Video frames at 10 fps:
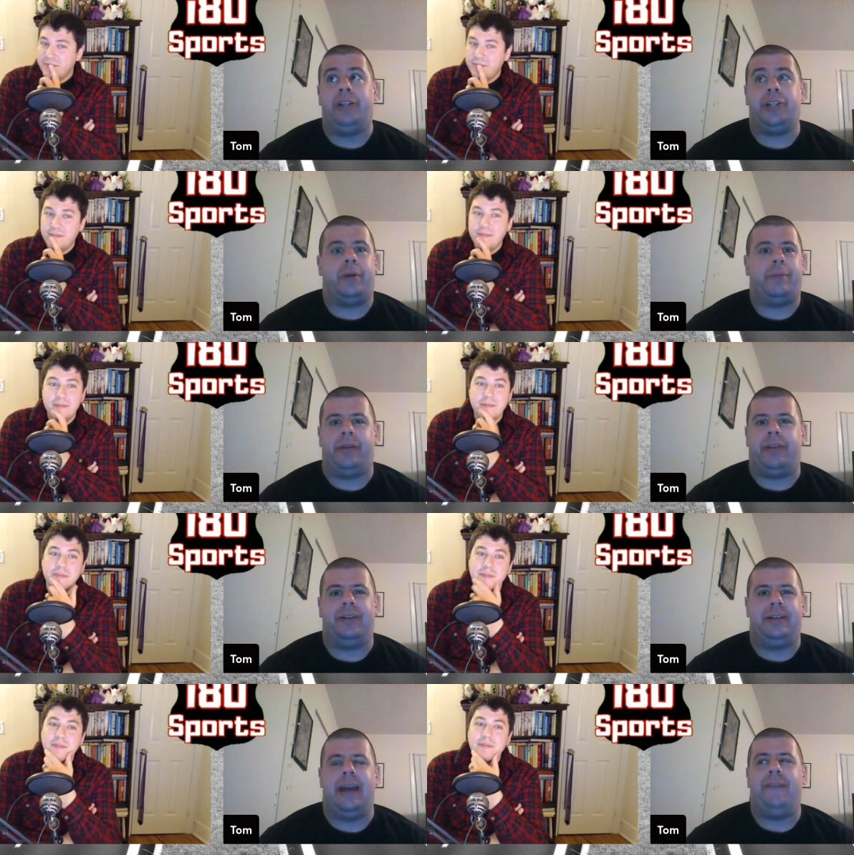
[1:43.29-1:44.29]
Speaker 1: each other, but they're
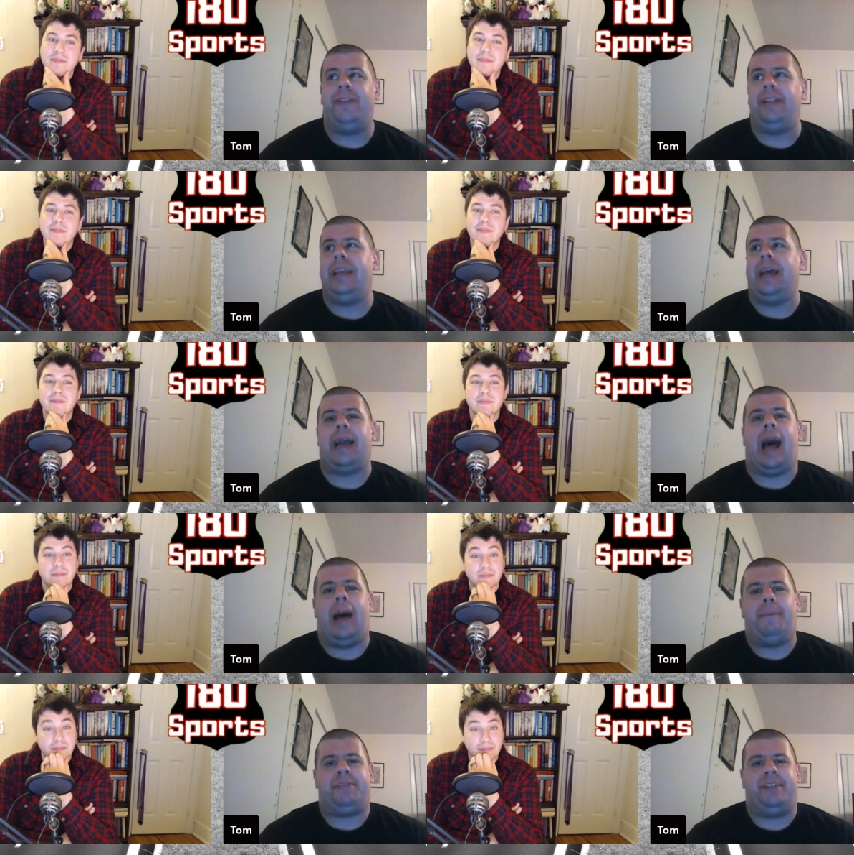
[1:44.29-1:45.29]
definitely on
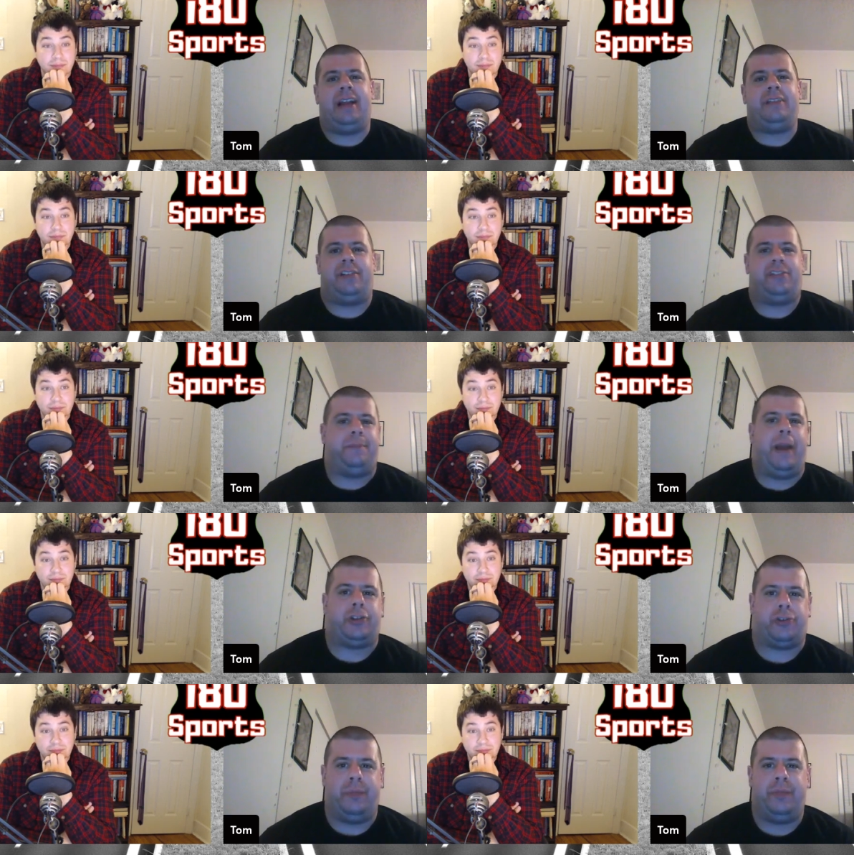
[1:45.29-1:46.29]
opposite ends of the
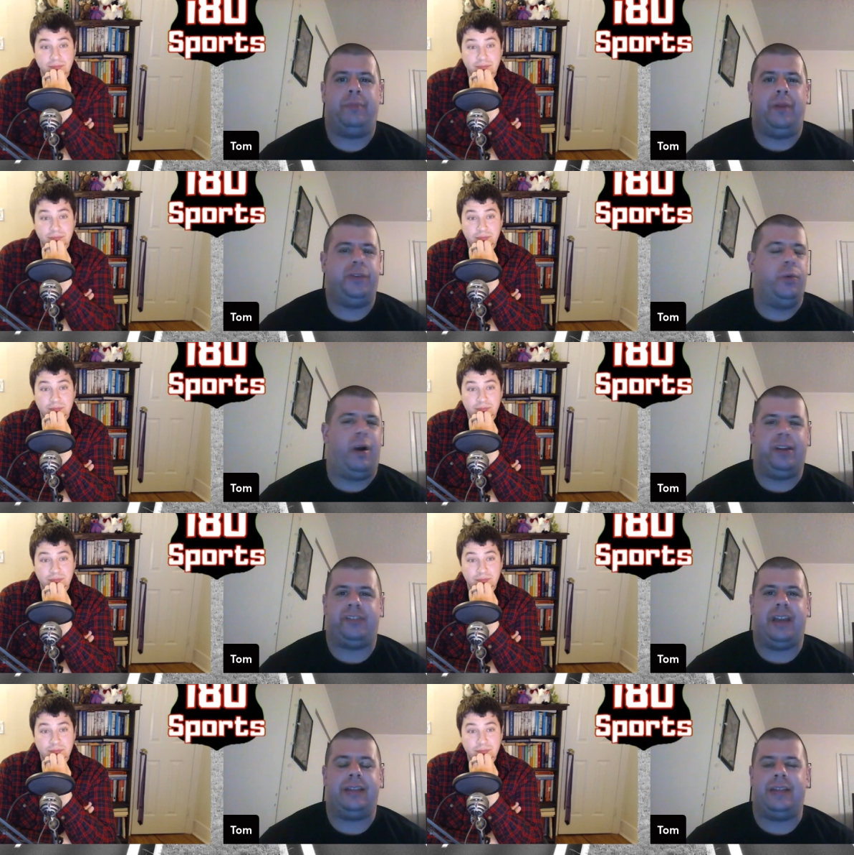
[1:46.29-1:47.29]
spectrum, if you want to
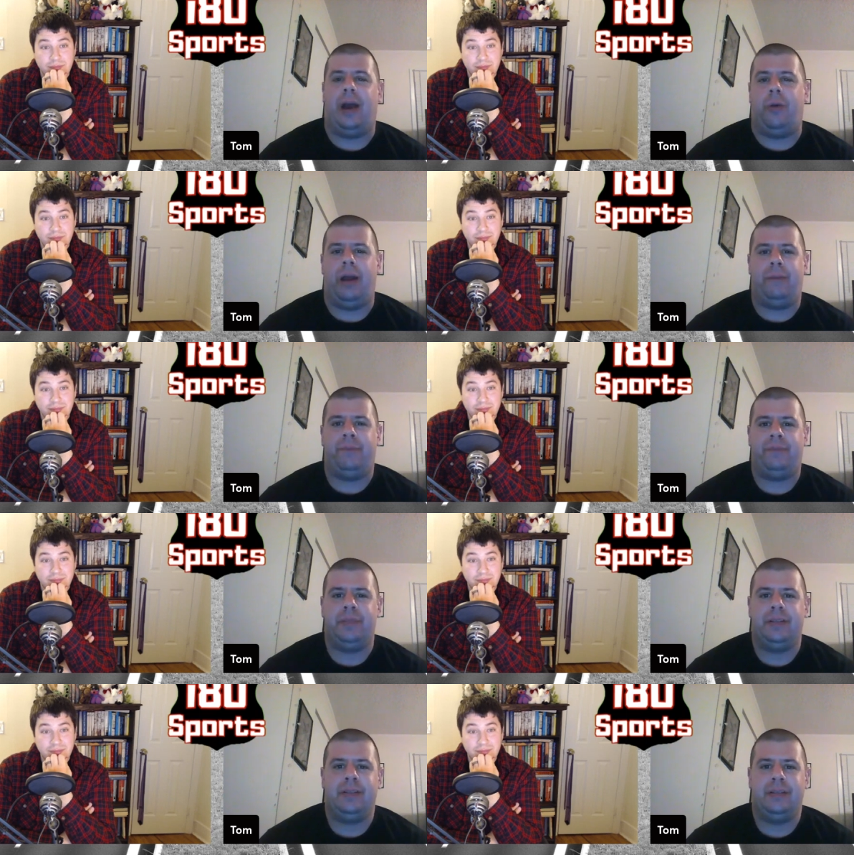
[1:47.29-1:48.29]
say it that way.
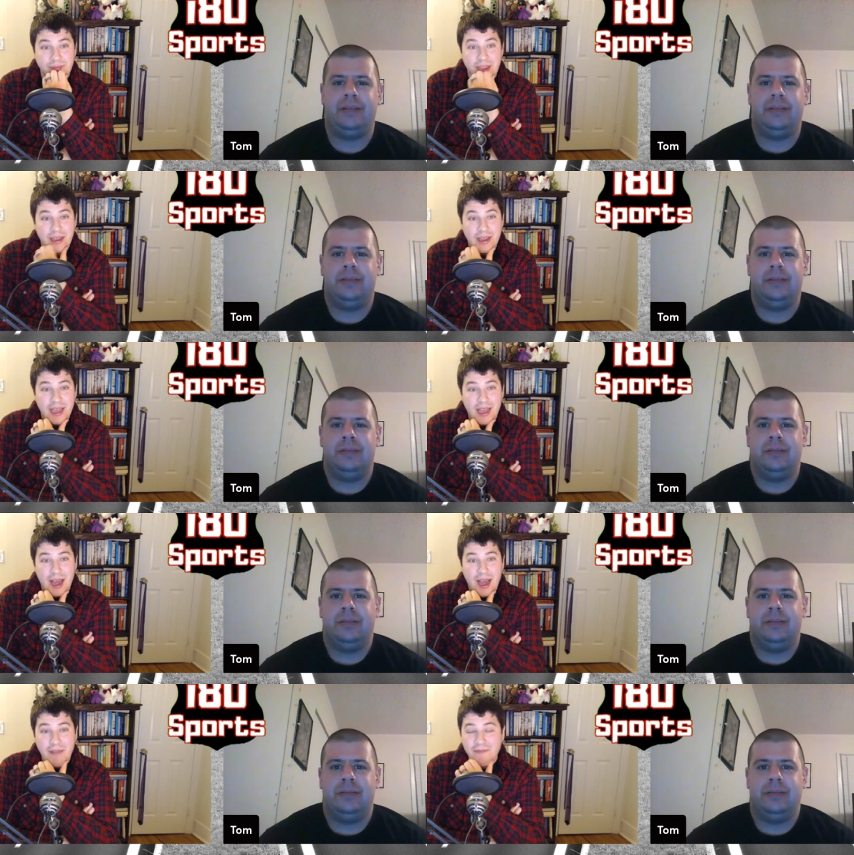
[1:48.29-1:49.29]

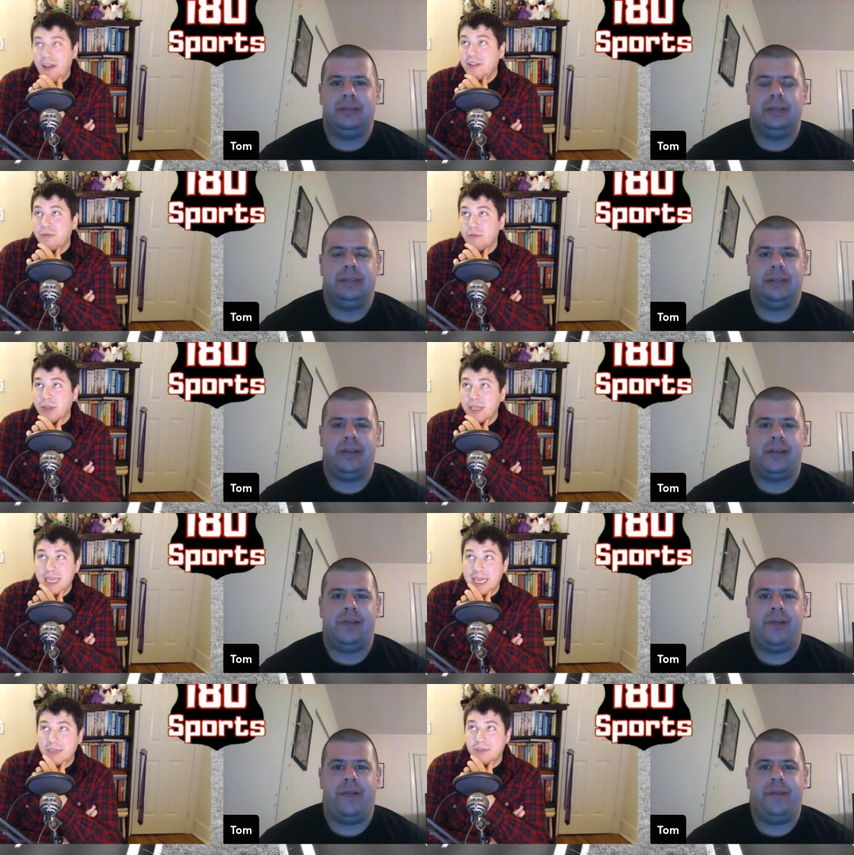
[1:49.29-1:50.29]
Speaker 2: I found it
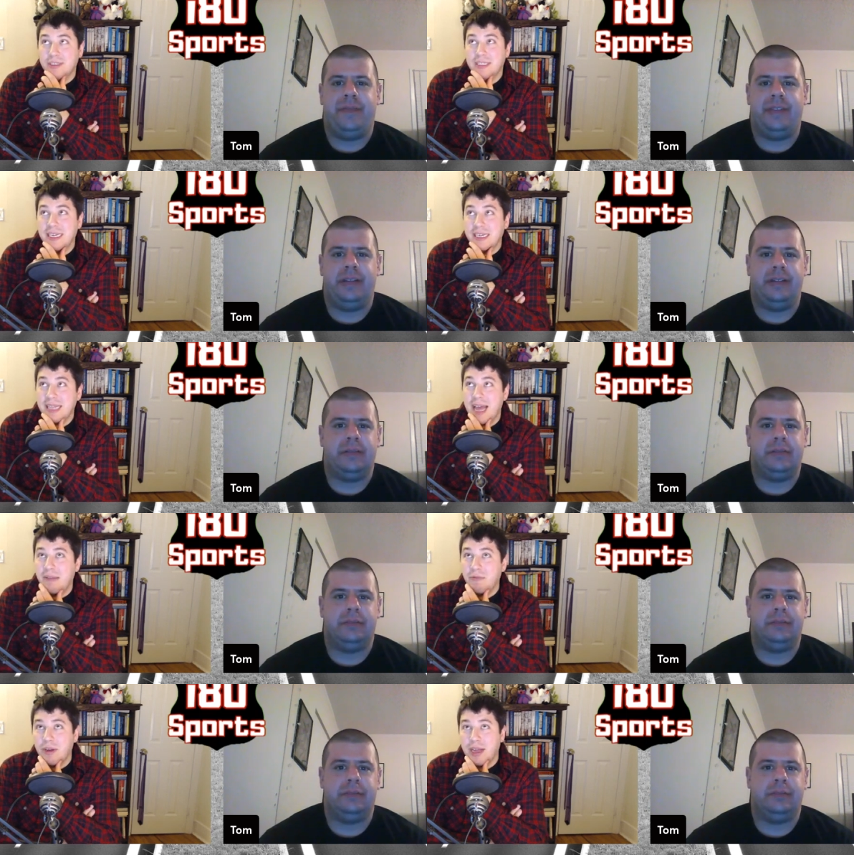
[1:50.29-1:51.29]
really interesting
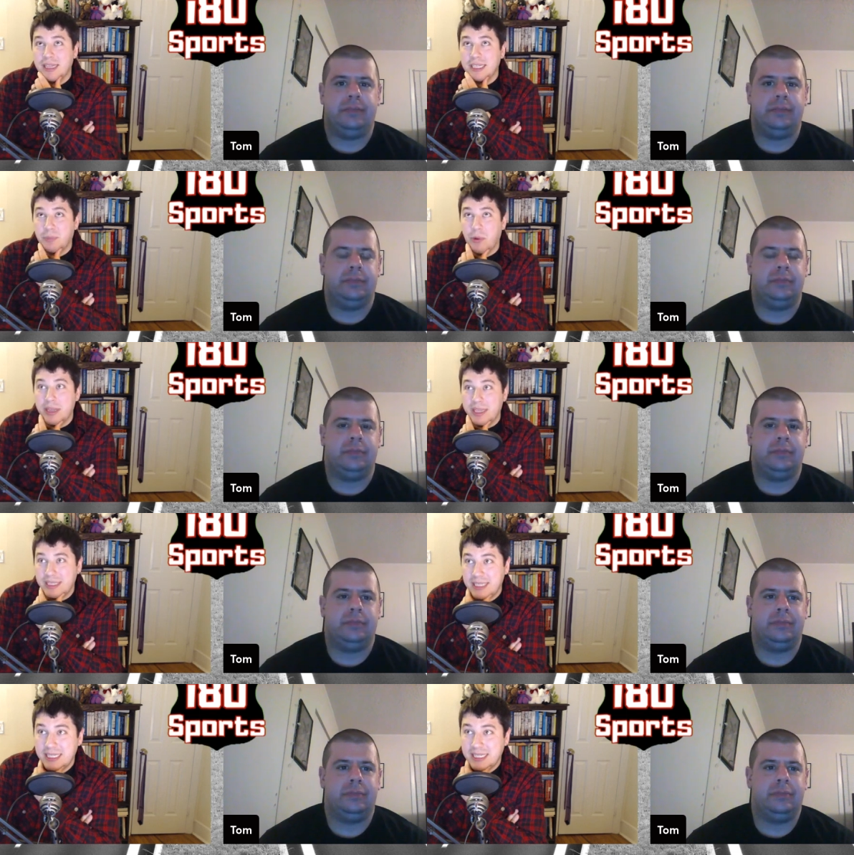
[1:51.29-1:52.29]
that we're at this point in the
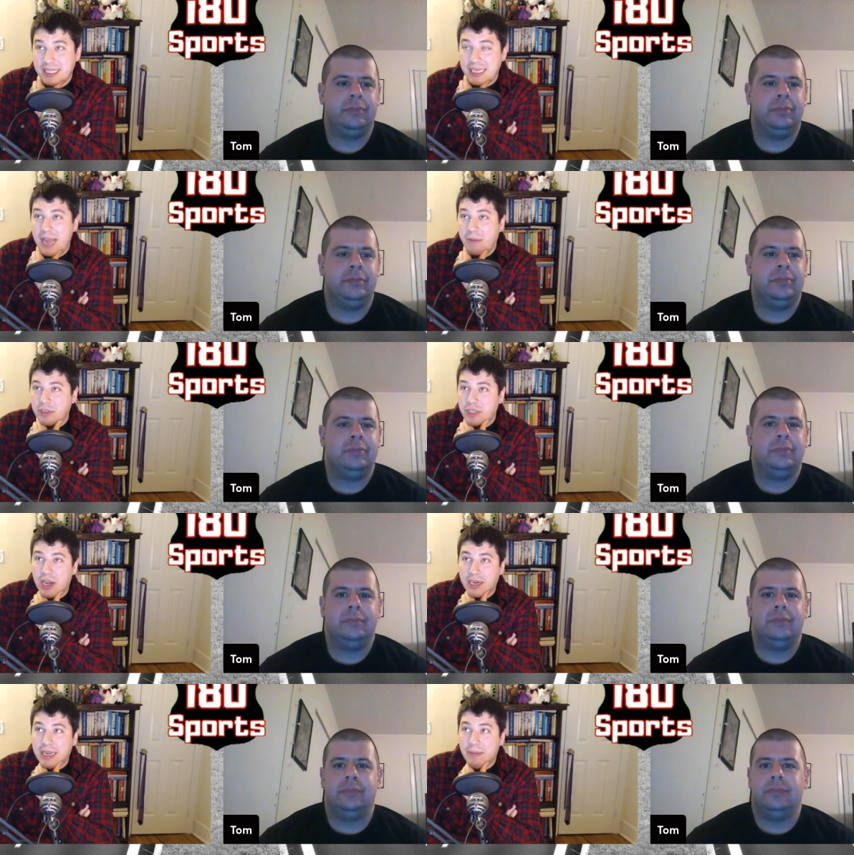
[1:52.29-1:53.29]
season and we're
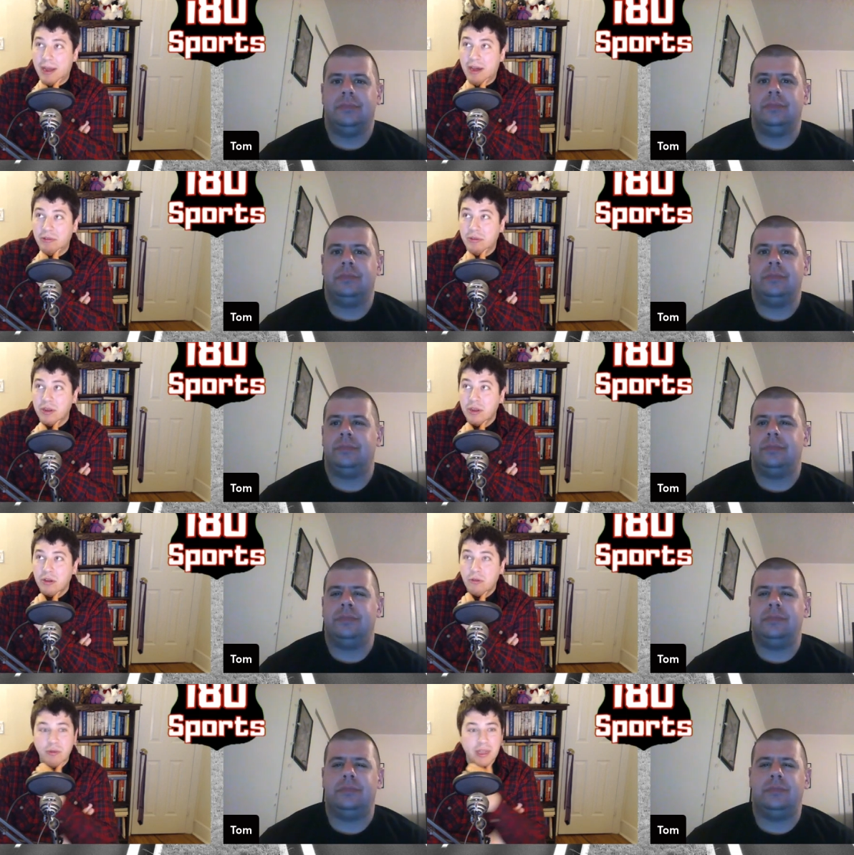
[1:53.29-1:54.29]
talking about
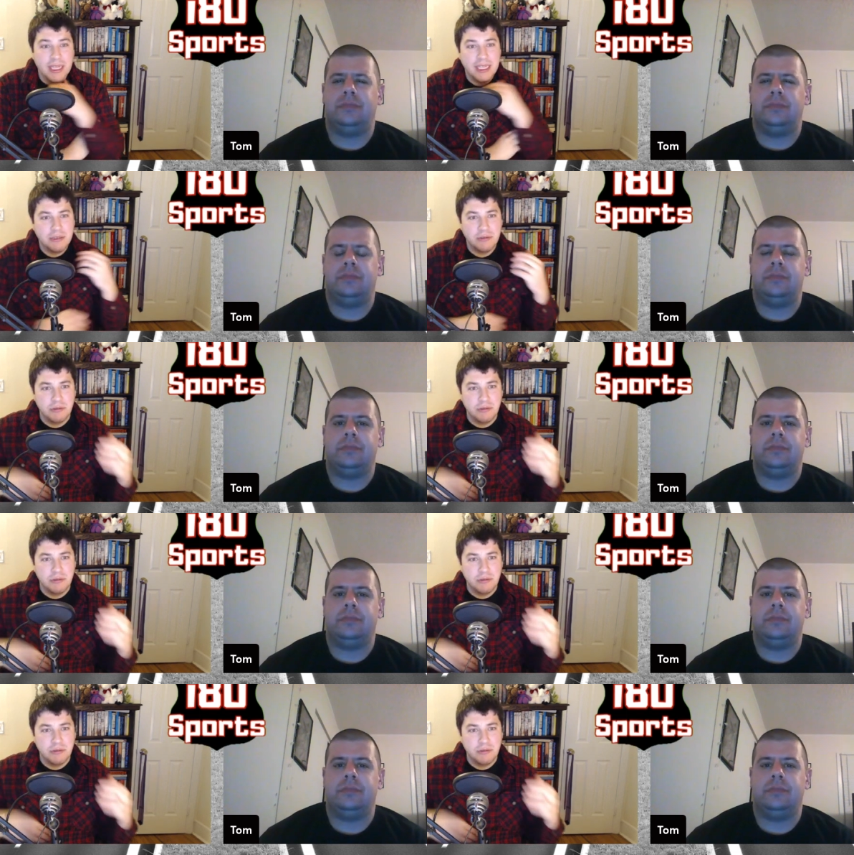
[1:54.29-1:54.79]
really